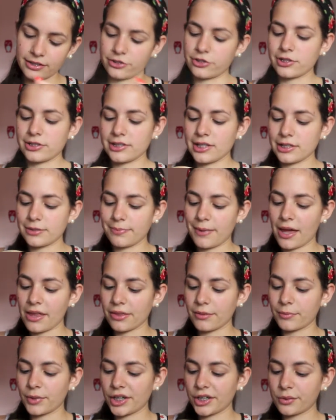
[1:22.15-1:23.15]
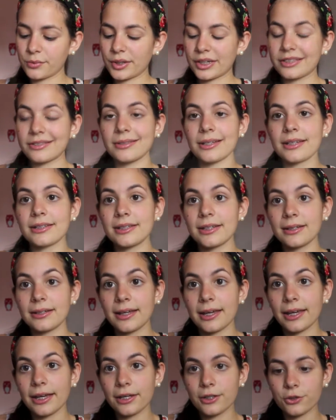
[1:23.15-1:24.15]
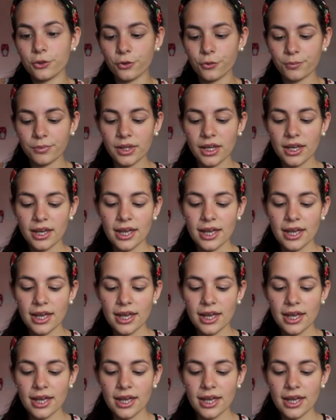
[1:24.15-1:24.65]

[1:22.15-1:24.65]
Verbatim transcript: It just says Bath & Body Works scented candle.